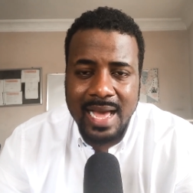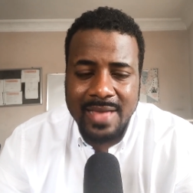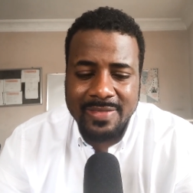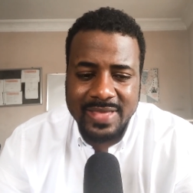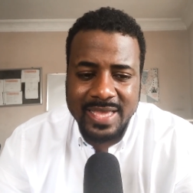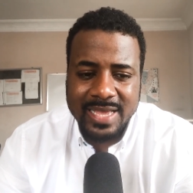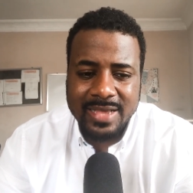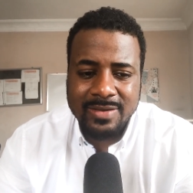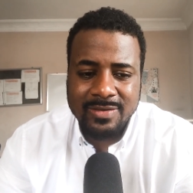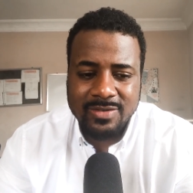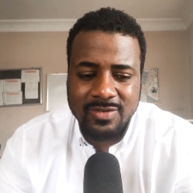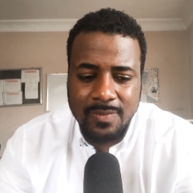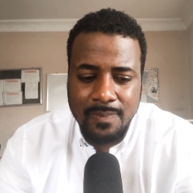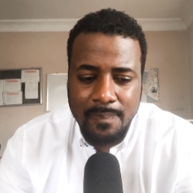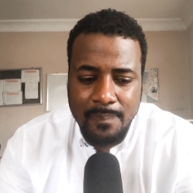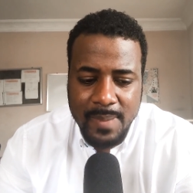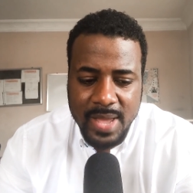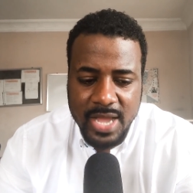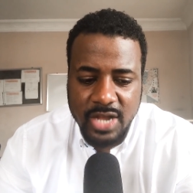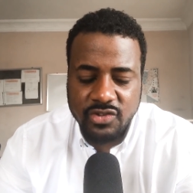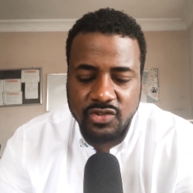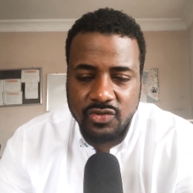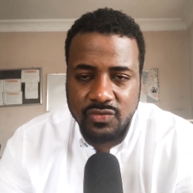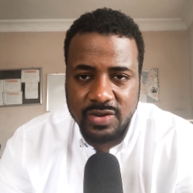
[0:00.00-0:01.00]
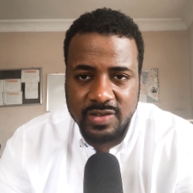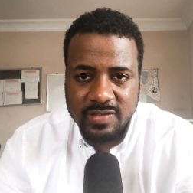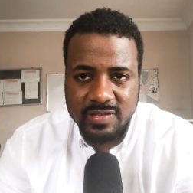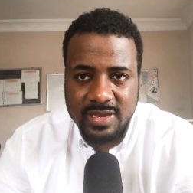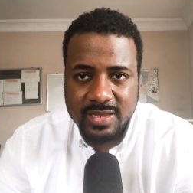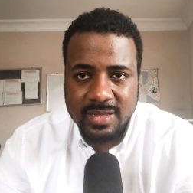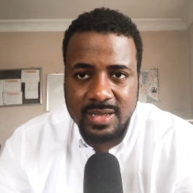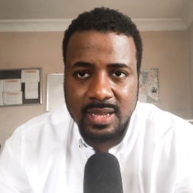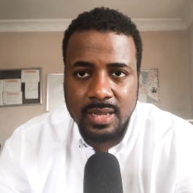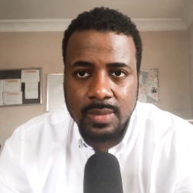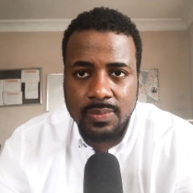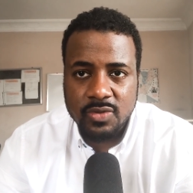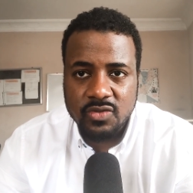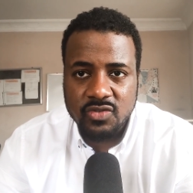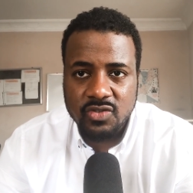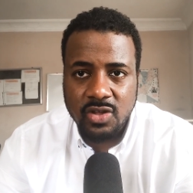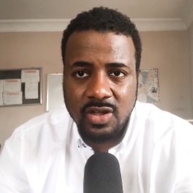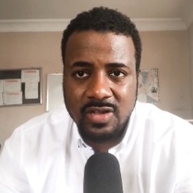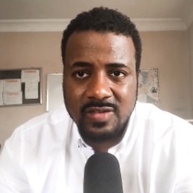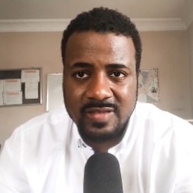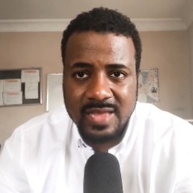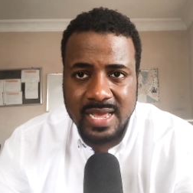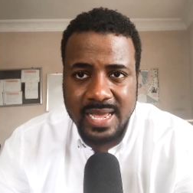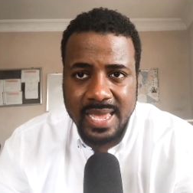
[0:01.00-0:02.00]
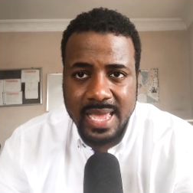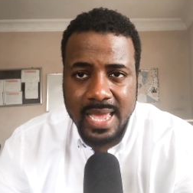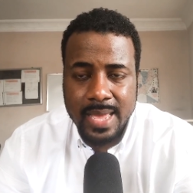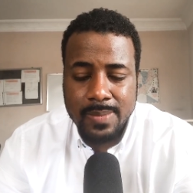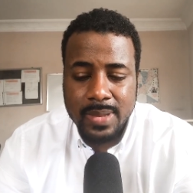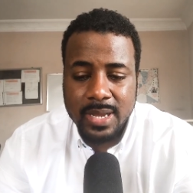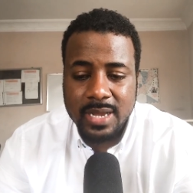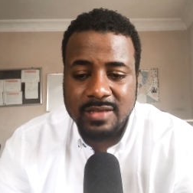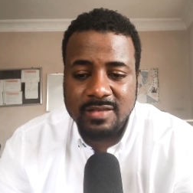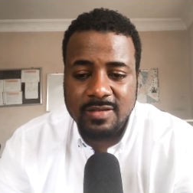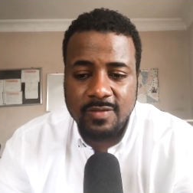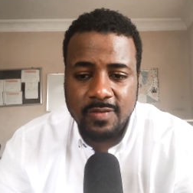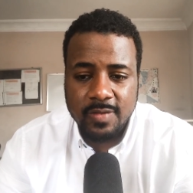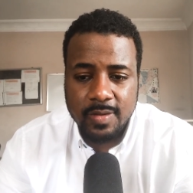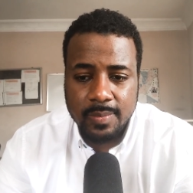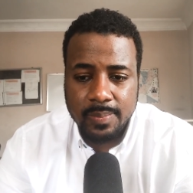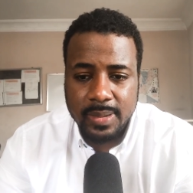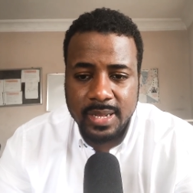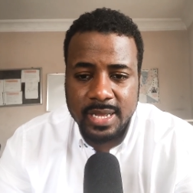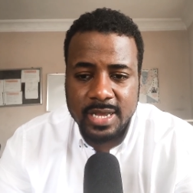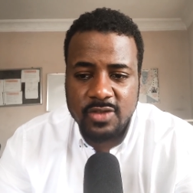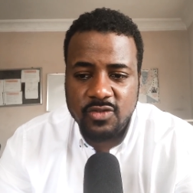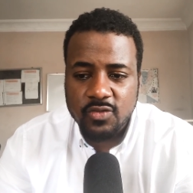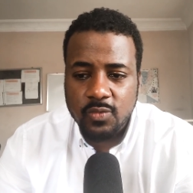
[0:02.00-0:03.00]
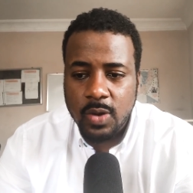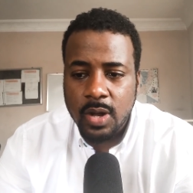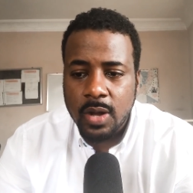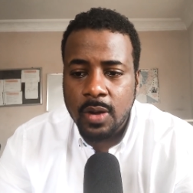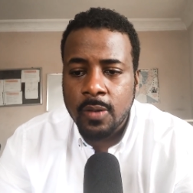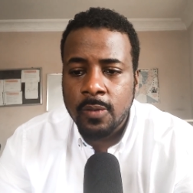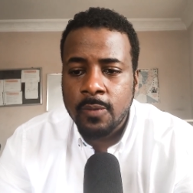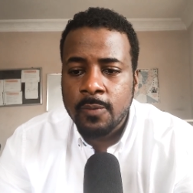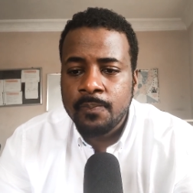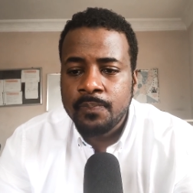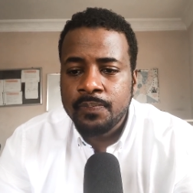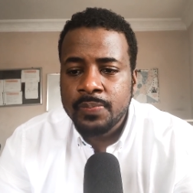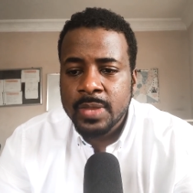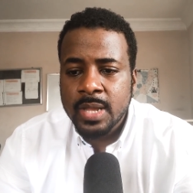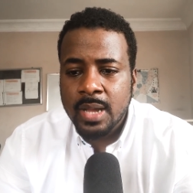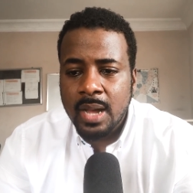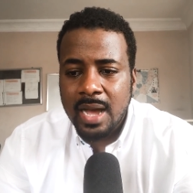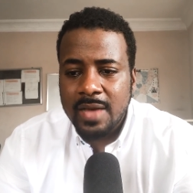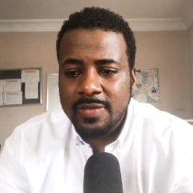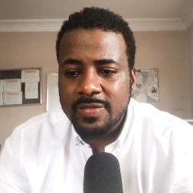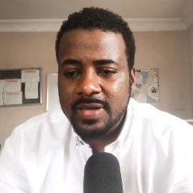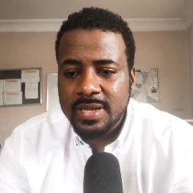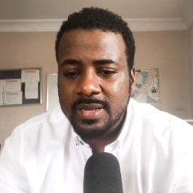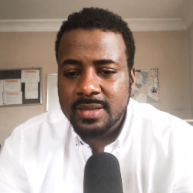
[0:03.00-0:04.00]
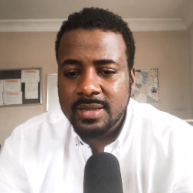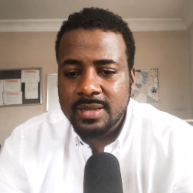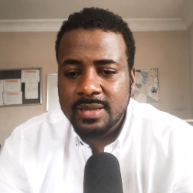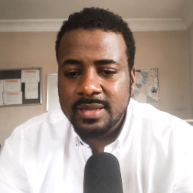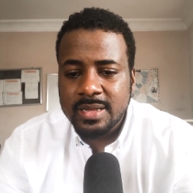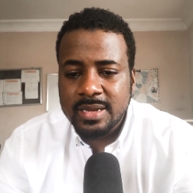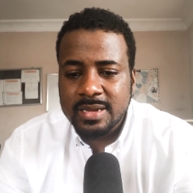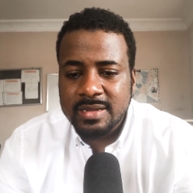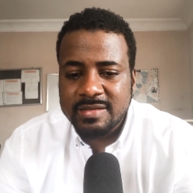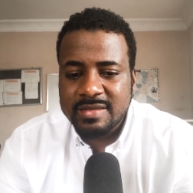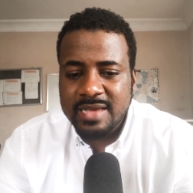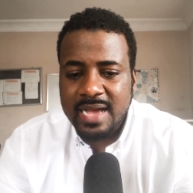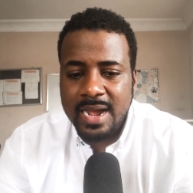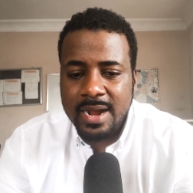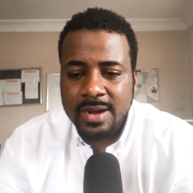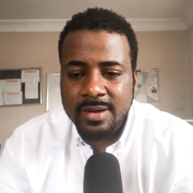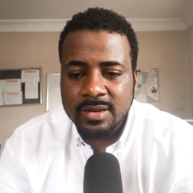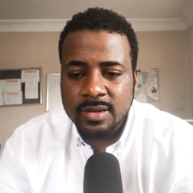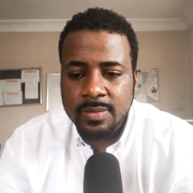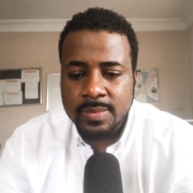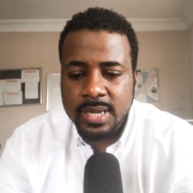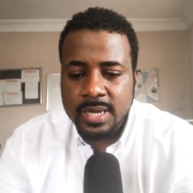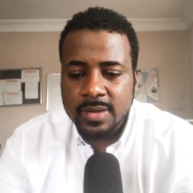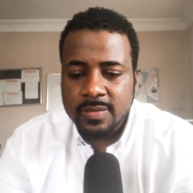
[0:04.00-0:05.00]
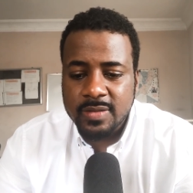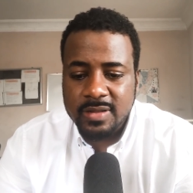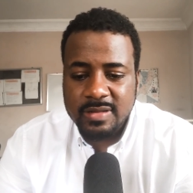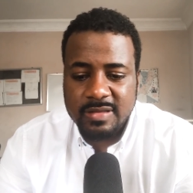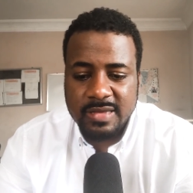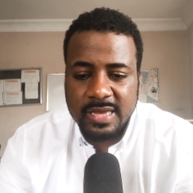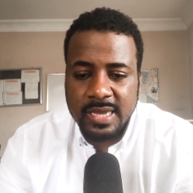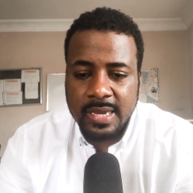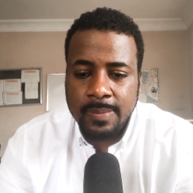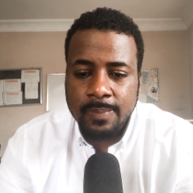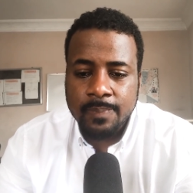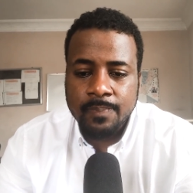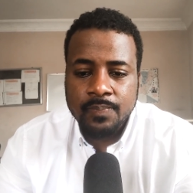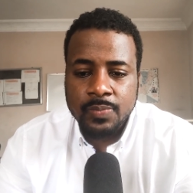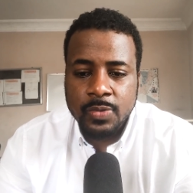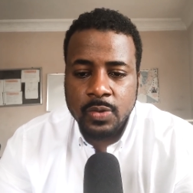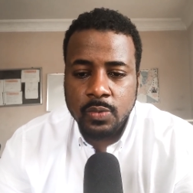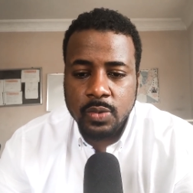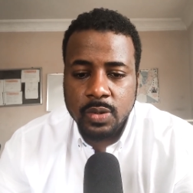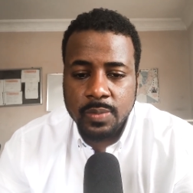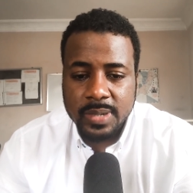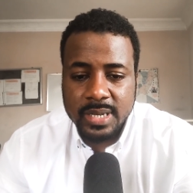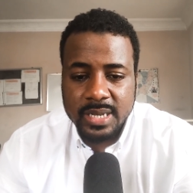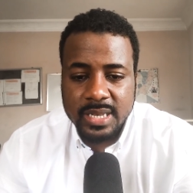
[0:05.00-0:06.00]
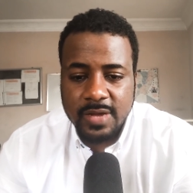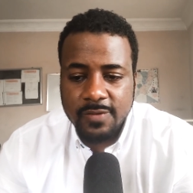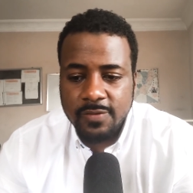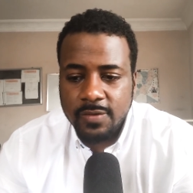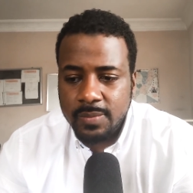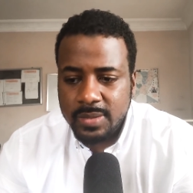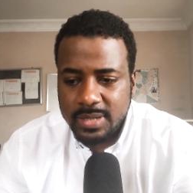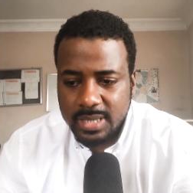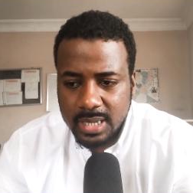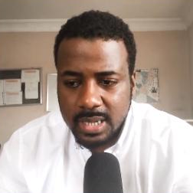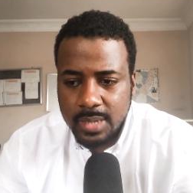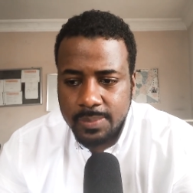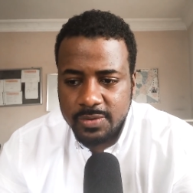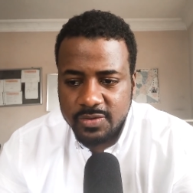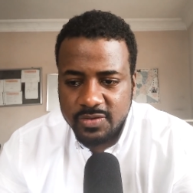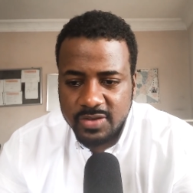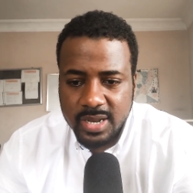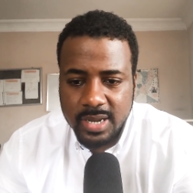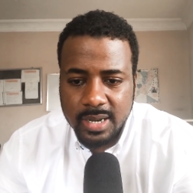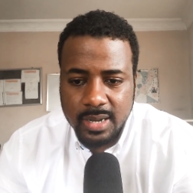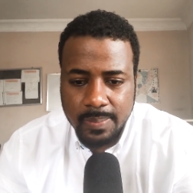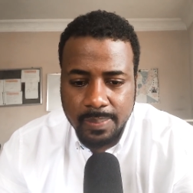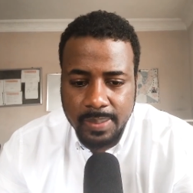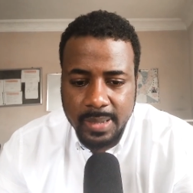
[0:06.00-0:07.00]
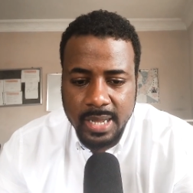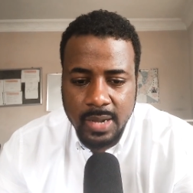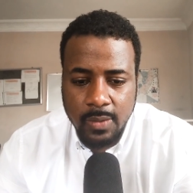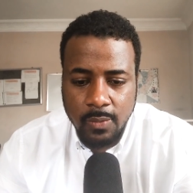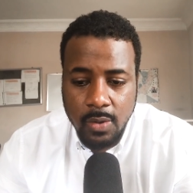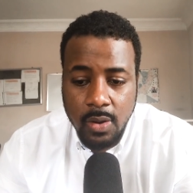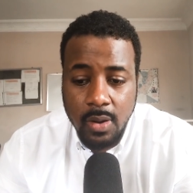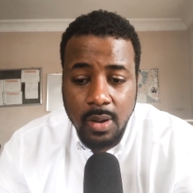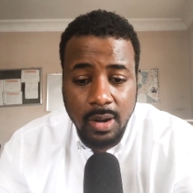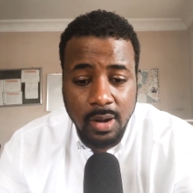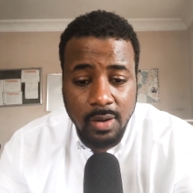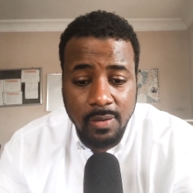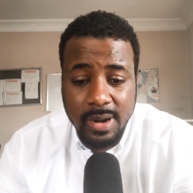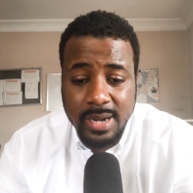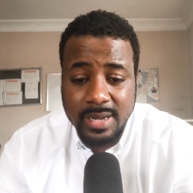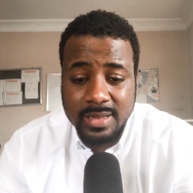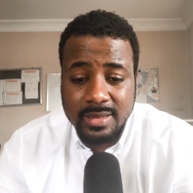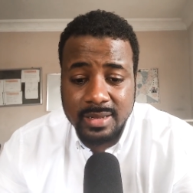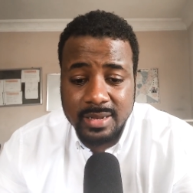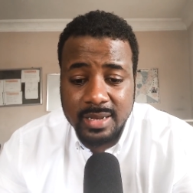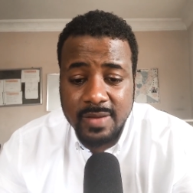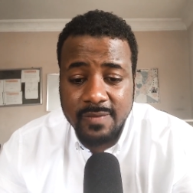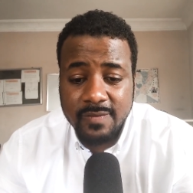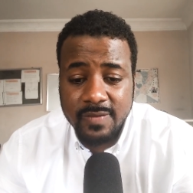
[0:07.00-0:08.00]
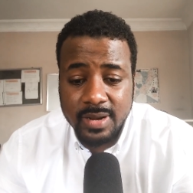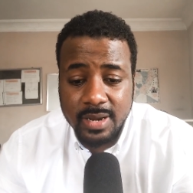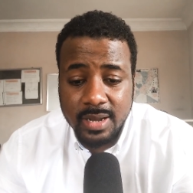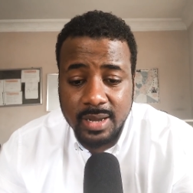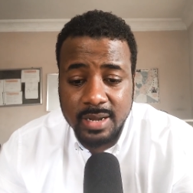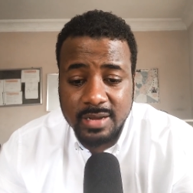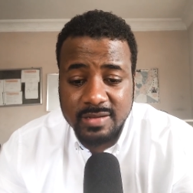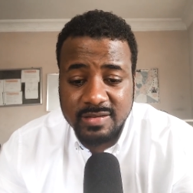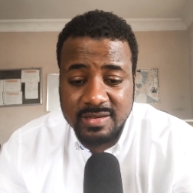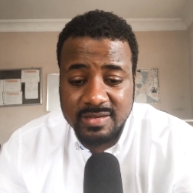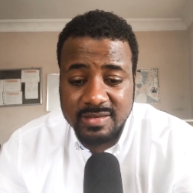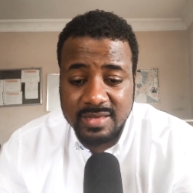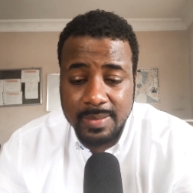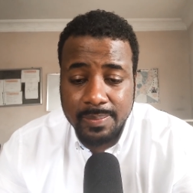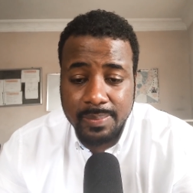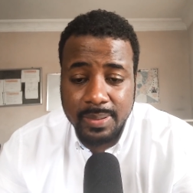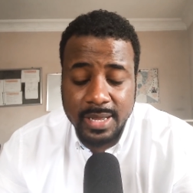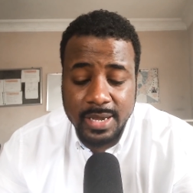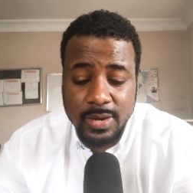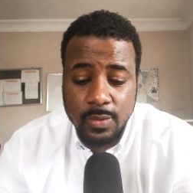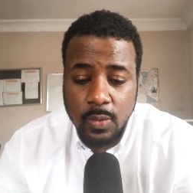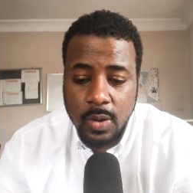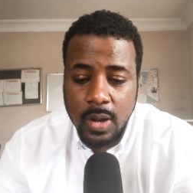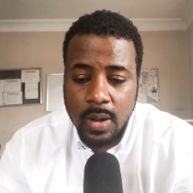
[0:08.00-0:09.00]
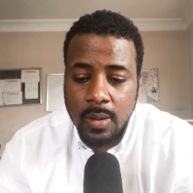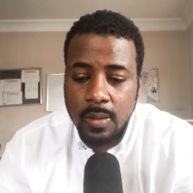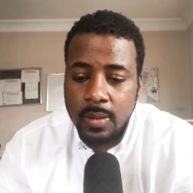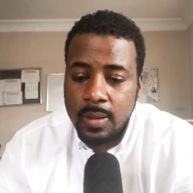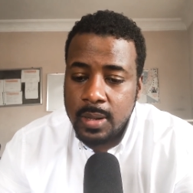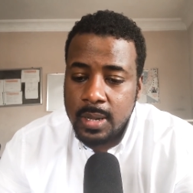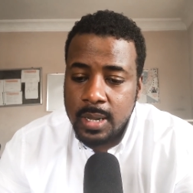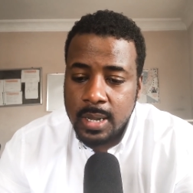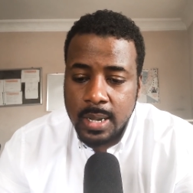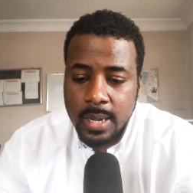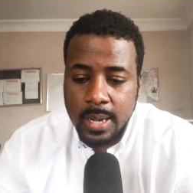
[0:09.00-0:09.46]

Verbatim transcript: I think he's a major reason that the Clippers lost that game, because if he plays well, I think that the entire demeanor of the team would be different. But the Clippers ended up playing well, and credit the Denver Nuggets because they played well.